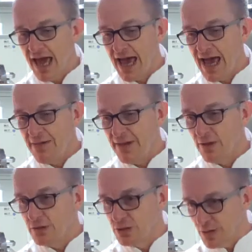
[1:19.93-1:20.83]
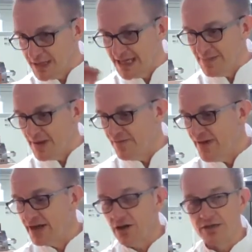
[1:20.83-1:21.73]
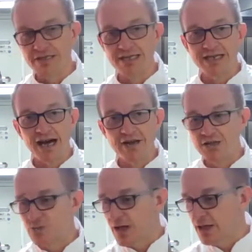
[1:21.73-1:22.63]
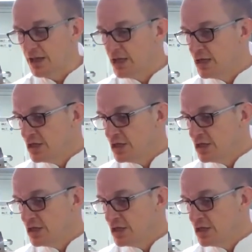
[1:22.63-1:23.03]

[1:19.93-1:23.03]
and also wanting to keep that fat content down as well.